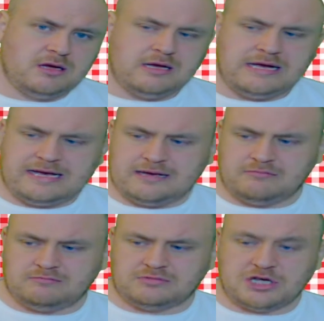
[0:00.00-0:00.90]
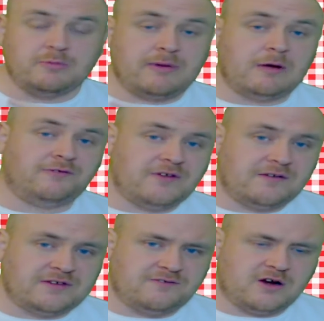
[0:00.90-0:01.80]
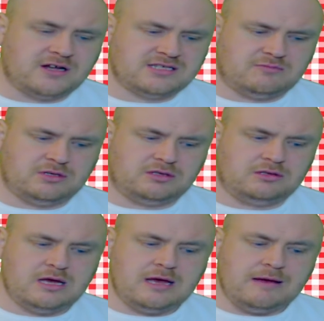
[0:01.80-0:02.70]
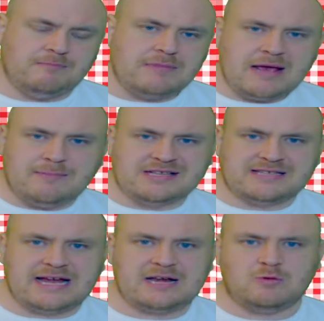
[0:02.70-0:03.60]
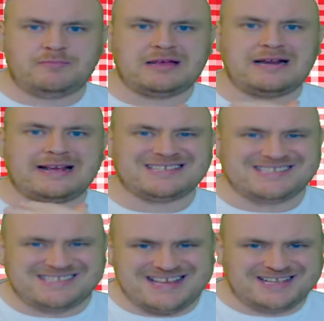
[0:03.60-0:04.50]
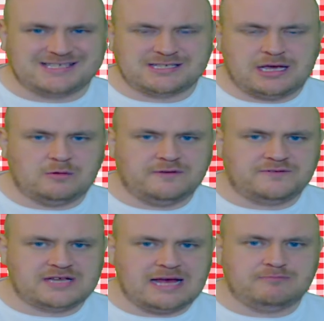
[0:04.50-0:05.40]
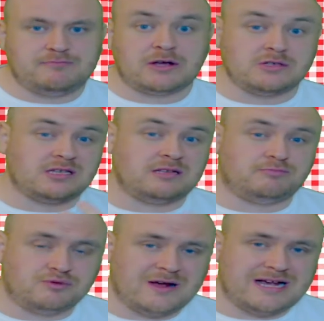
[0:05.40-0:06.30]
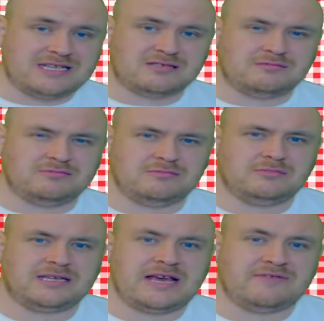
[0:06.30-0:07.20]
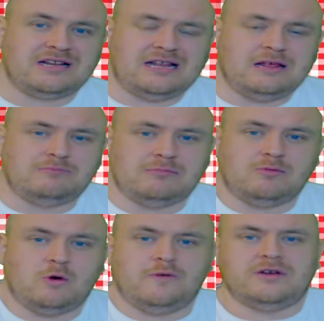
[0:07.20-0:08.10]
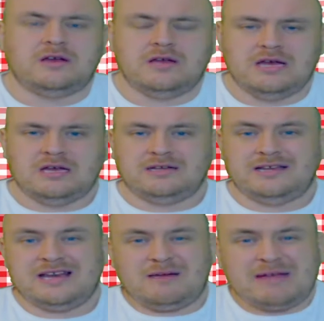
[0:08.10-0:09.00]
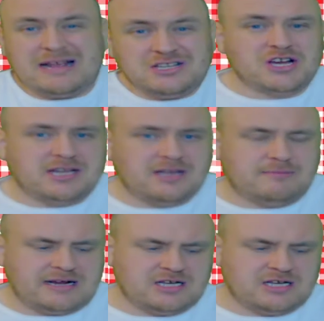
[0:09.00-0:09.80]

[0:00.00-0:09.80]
£2.50 for example, maybe then it would be like a 6 out of 10 because of the price given a little bit more of a, yeah, I may